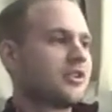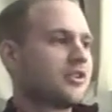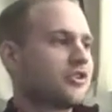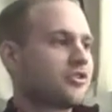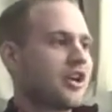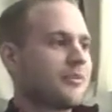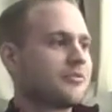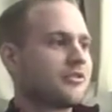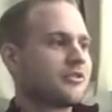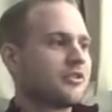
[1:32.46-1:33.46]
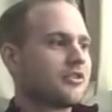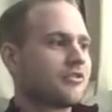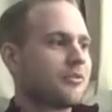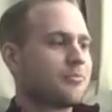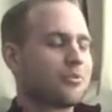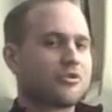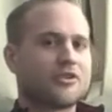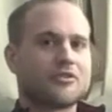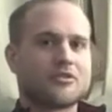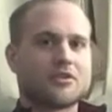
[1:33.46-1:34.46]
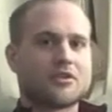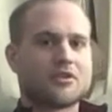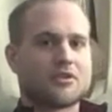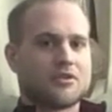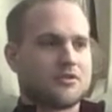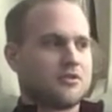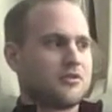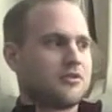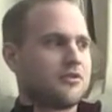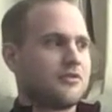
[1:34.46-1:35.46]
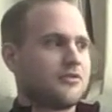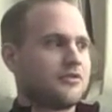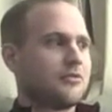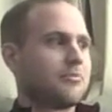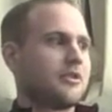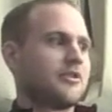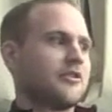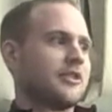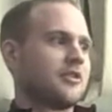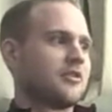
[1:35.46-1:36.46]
you're trapped in your own prison of stupidity.